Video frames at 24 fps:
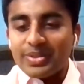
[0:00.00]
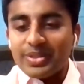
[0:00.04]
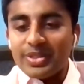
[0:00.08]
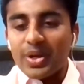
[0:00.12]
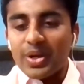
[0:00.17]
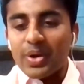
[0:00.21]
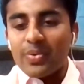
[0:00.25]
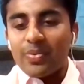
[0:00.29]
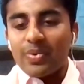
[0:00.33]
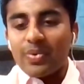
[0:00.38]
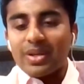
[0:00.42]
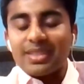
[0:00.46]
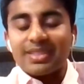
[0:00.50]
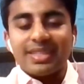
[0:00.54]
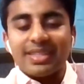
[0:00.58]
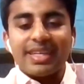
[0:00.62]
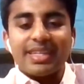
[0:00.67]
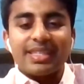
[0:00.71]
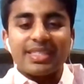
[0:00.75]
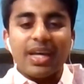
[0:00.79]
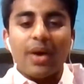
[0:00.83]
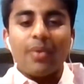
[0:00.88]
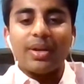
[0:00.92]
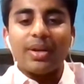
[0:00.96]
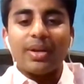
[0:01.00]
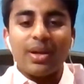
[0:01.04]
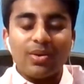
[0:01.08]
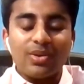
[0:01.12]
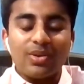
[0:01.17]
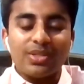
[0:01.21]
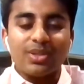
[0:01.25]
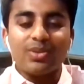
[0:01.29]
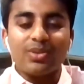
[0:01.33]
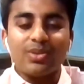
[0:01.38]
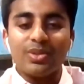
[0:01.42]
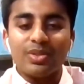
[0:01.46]
you don't want to see someone
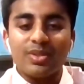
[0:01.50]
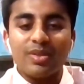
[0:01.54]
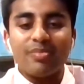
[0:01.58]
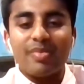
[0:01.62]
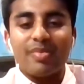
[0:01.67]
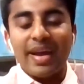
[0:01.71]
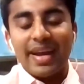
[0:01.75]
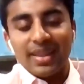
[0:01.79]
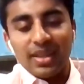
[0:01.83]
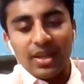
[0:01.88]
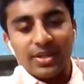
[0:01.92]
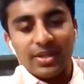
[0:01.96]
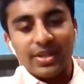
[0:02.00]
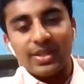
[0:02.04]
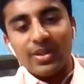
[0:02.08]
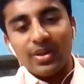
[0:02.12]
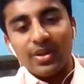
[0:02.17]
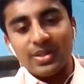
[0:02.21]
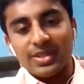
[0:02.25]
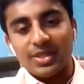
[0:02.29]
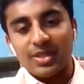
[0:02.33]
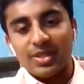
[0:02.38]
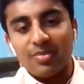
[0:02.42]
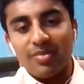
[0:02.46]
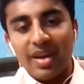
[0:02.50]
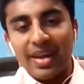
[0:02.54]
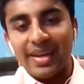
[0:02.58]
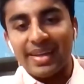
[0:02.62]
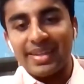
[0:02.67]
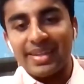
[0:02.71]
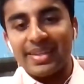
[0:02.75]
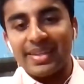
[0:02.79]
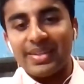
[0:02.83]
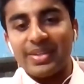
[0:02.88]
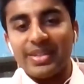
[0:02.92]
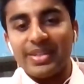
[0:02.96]
else lose a mate like you lost your
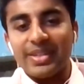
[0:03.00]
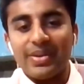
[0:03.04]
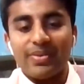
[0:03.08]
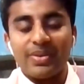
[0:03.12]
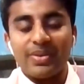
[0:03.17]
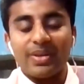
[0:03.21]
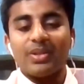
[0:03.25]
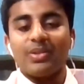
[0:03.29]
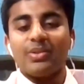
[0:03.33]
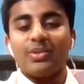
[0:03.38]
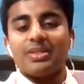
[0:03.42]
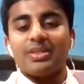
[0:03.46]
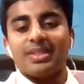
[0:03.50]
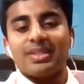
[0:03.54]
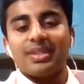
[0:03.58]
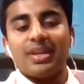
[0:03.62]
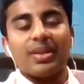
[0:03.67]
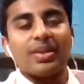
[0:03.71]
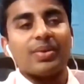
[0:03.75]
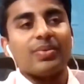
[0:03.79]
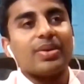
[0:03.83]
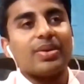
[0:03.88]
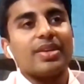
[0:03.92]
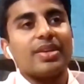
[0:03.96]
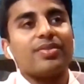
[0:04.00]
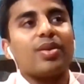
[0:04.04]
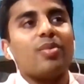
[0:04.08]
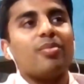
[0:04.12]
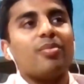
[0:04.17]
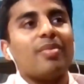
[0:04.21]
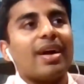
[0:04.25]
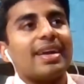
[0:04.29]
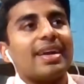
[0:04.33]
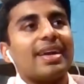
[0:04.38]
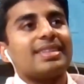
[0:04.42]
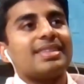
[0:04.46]
mate. You don't want to lose another one of your
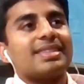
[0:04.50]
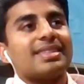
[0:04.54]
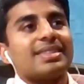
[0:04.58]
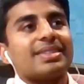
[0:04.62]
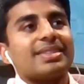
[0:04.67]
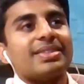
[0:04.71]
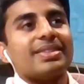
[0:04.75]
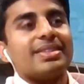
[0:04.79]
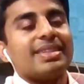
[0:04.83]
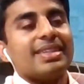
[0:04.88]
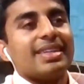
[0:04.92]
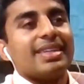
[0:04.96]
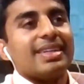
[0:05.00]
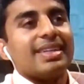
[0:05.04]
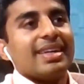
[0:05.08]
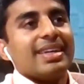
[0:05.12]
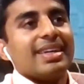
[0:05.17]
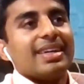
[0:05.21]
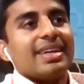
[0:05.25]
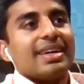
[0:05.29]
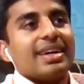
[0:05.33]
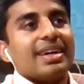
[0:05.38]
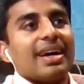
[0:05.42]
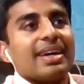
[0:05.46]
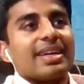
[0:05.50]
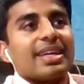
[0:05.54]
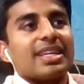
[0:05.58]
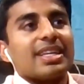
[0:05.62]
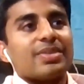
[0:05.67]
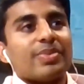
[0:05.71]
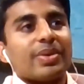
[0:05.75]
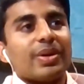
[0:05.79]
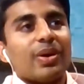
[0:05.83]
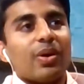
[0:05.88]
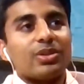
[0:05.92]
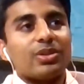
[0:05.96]
mates. So I
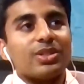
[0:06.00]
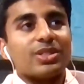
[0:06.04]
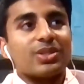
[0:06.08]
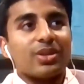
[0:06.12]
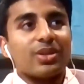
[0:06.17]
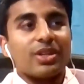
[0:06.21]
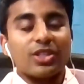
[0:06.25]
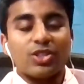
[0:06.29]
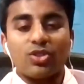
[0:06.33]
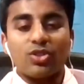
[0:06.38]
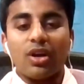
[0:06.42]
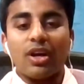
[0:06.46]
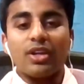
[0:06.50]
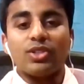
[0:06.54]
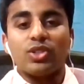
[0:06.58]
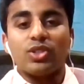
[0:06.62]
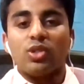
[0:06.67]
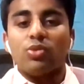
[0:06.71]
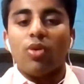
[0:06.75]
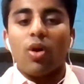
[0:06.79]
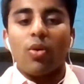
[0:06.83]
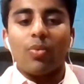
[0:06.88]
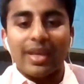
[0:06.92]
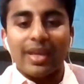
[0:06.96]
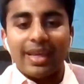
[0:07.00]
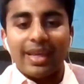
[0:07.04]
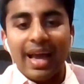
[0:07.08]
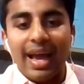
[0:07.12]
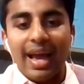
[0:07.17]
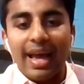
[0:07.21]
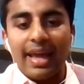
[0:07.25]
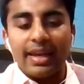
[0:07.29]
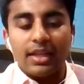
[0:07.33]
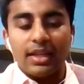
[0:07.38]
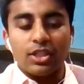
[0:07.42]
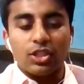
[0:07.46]
guess we all just got to try to do what we
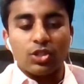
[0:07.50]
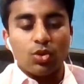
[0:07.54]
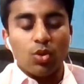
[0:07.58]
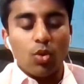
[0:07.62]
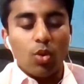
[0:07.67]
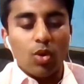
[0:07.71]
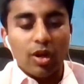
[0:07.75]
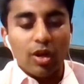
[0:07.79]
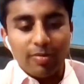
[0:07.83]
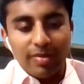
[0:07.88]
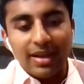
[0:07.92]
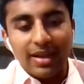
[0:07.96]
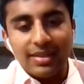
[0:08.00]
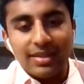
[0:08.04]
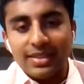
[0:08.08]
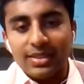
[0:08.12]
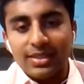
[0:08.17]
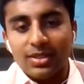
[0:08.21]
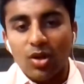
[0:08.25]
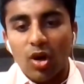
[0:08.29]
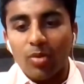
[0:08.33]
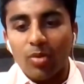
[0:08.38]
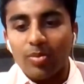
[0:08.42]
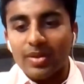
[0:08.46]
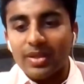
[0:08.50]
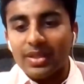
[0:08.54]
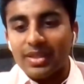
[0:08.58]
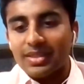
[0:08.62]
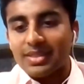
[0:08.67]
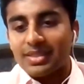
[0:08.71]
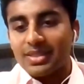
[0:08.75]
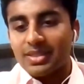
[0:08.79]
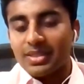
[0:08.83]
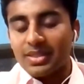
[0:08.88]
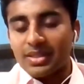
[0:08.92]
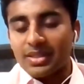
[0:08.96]
can and talk about these
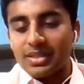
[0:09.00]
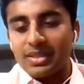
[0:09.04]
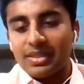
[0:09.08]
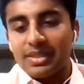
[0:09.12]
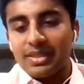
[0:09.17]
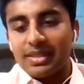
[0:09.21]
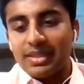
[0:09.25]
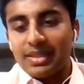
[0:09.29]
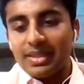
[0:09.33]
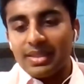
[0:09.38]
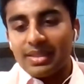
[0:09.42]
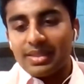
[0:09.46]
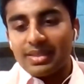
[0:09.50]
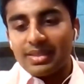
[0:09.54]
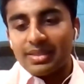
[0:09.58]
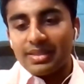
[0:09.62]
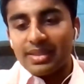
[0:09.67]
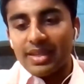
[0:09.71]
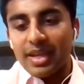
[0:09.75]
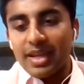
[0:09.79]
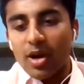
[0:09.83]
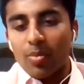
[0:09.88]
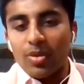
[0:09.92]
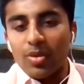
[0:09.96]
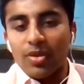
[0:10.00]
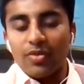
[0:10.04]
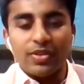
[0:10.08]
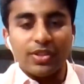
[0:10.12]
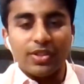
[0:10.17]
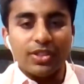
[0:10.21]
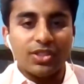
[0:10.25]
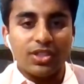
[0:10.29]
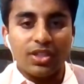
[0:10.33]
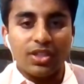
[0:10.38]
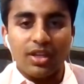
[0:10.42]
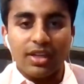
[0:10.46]
topics to help the
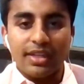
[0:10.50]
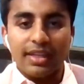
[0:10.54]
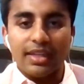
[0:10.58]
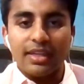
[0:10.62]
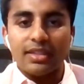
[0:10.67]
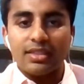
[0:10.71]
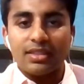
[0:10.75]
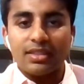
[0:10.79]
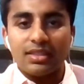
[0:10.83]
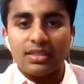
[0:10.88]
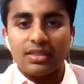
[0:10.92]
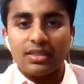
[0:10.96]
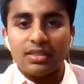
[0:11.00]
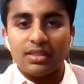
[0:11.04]
future, I guess.